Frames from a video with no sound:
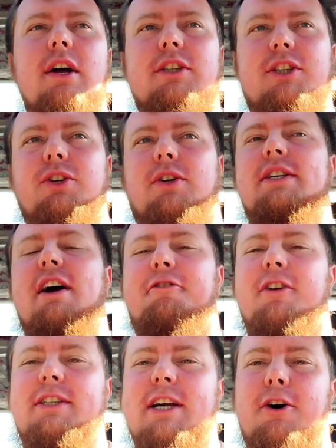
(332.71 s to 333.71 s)
so you can
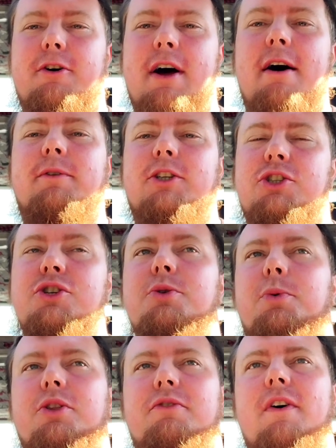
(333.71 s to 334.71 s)
definitely tell how much
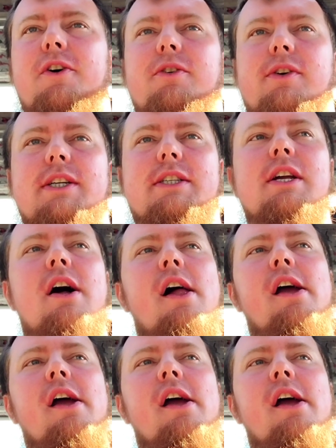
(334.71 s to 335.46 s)
newer the motor is.